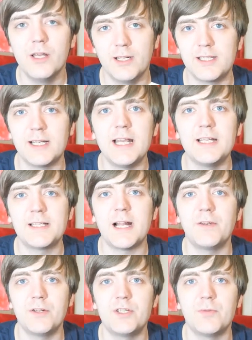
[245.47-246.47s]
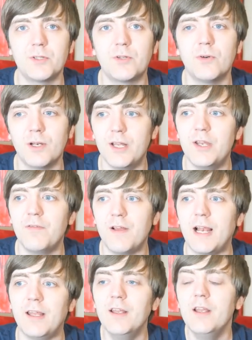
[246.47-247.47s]
In today's standards, you would call it a
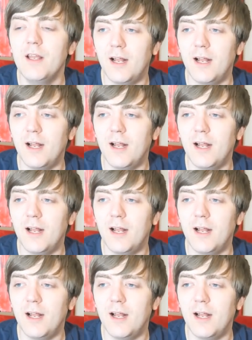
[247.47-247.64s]
novella,